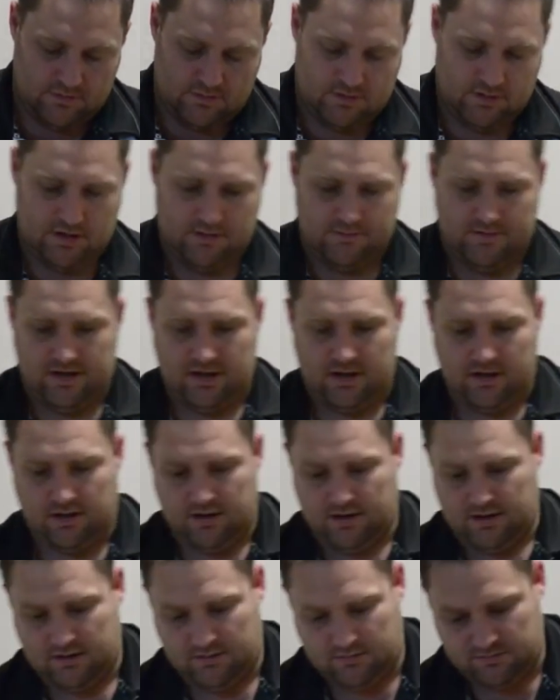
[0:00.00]
There we go.
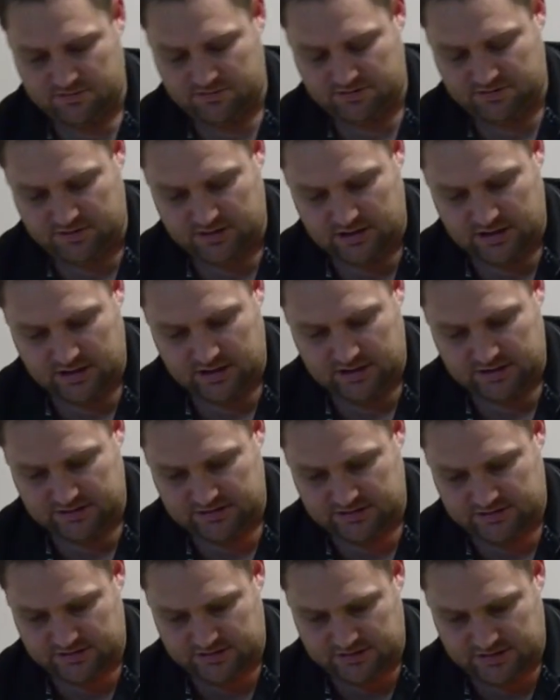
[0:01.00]
And I'll
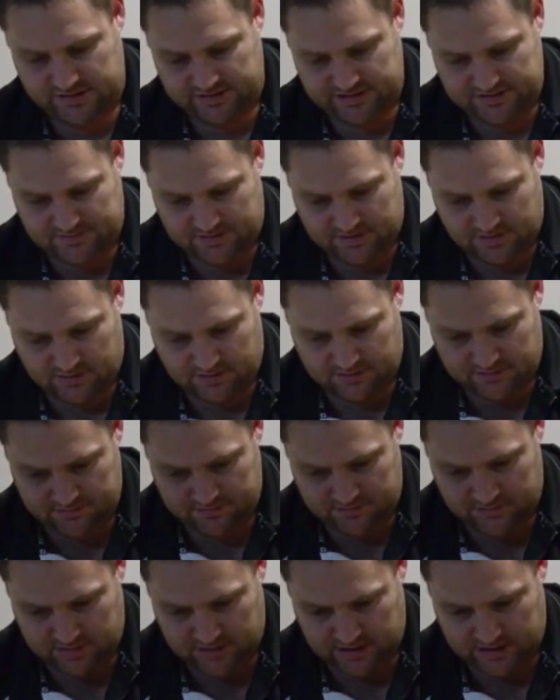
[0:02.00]
turn this one
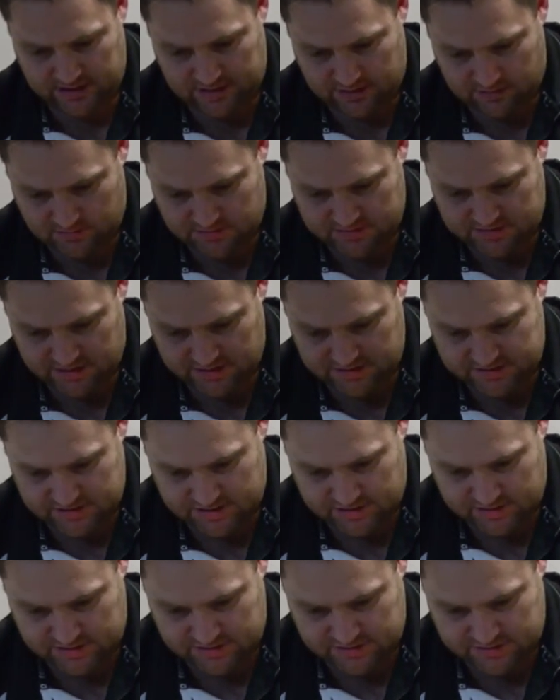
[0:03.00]
on, and I'll also
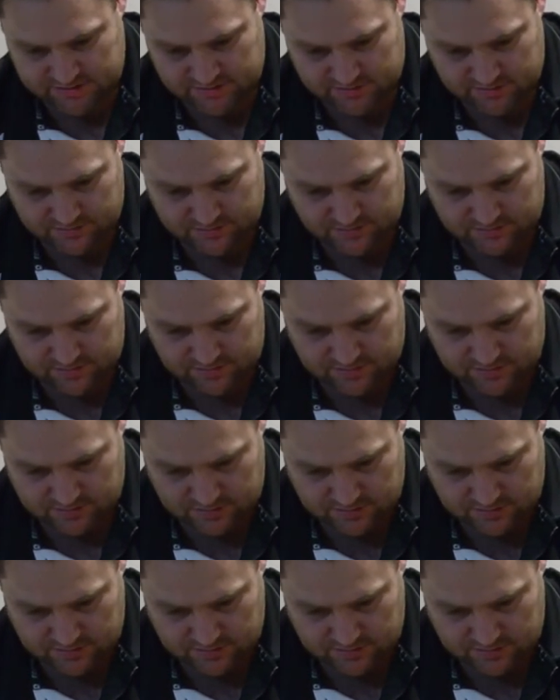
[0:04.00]
turn it to